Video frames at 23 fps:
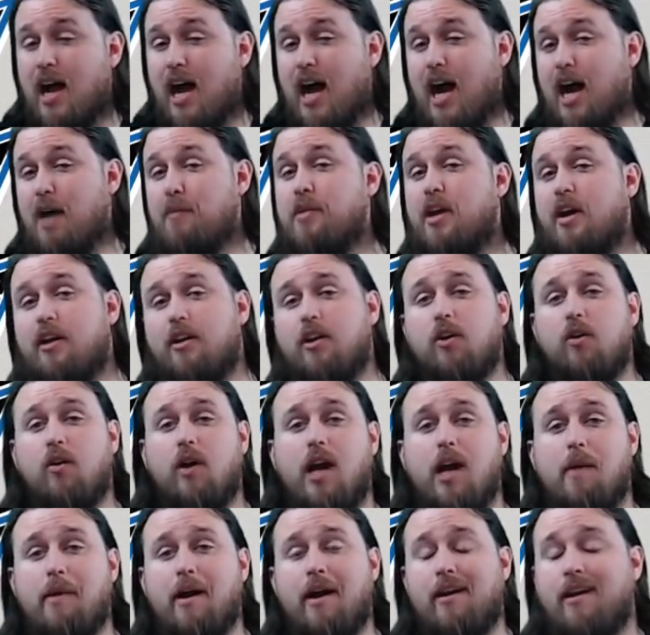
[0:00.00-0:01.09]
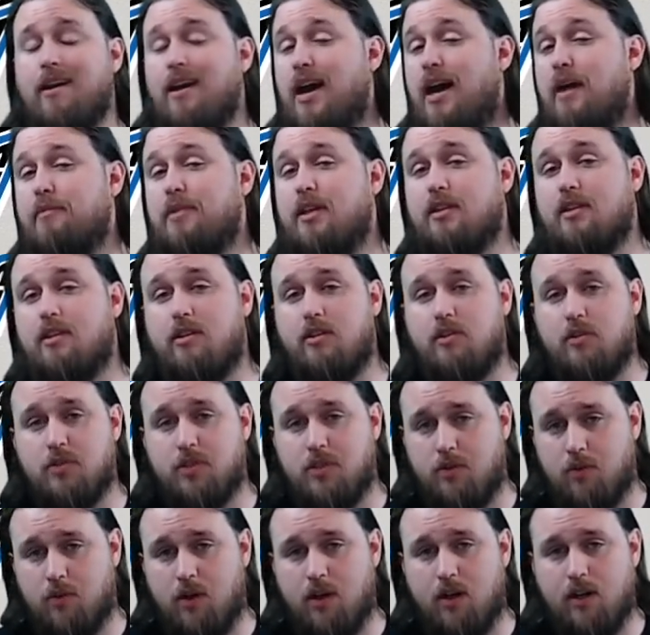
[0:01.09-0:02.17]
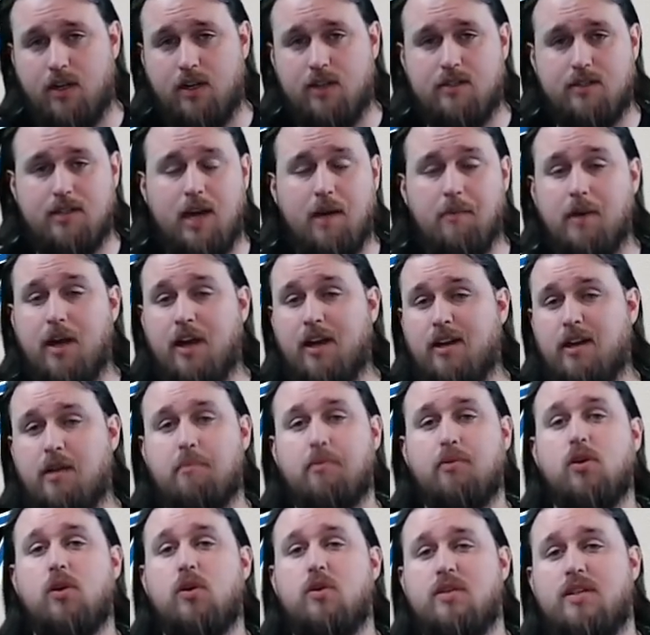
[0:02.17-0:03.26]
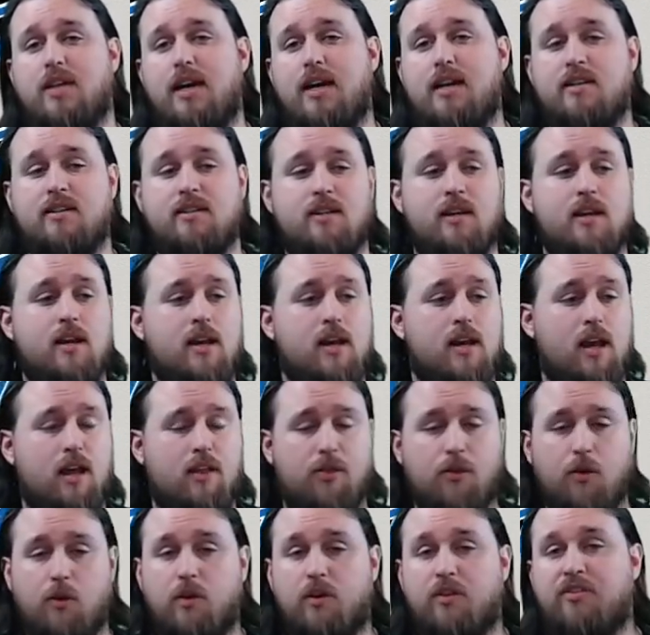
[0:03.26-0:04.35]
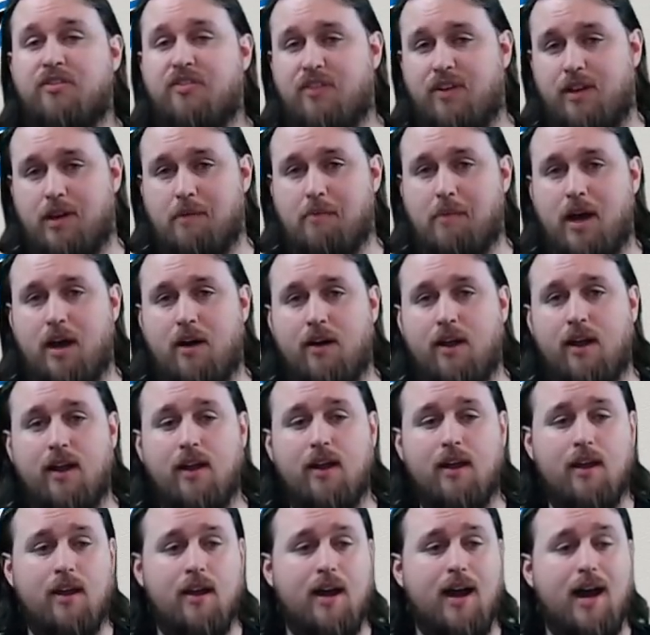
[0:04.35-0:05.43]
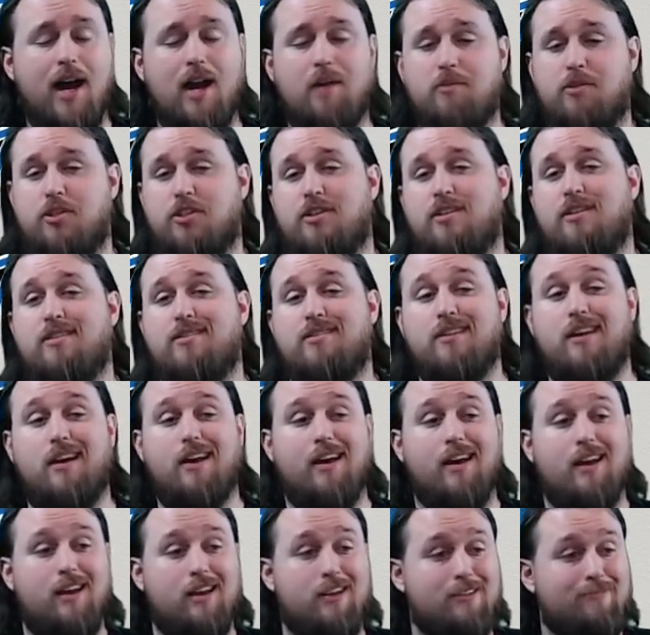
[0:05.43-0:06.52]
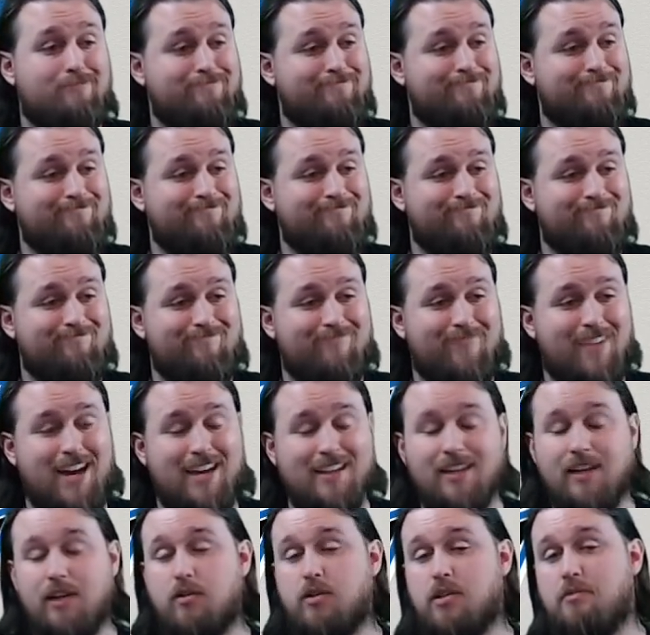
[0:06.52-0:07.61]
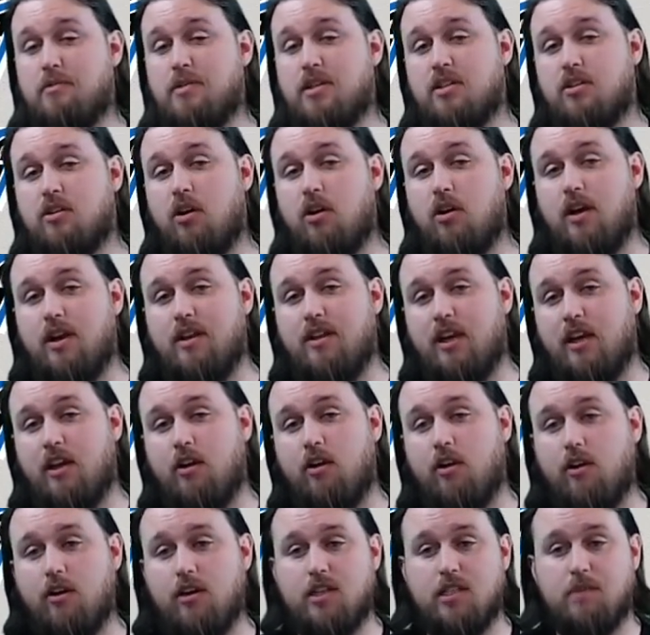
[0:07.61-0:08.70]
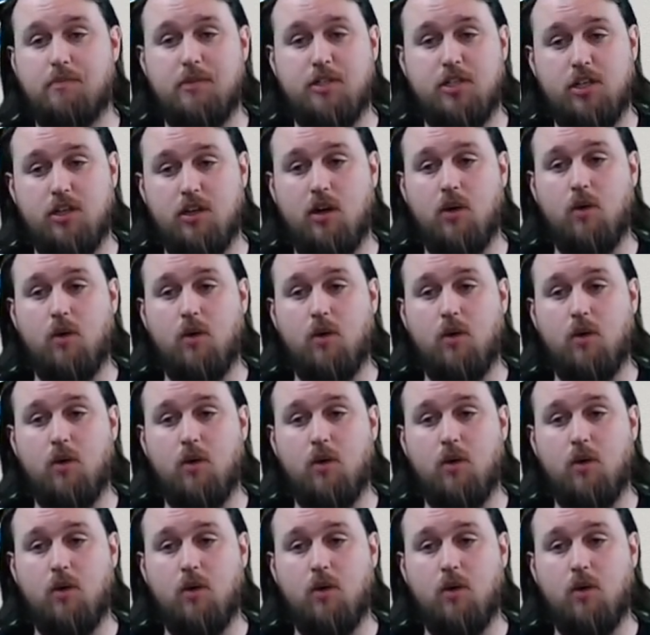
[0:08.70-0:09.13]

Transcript: I'm not going to cry about it. I'm not the Houston Rockets. I'm not going to protest and throw a fit about it. I'm just going to say, I think it was a missed call. I think it hurt us, but you know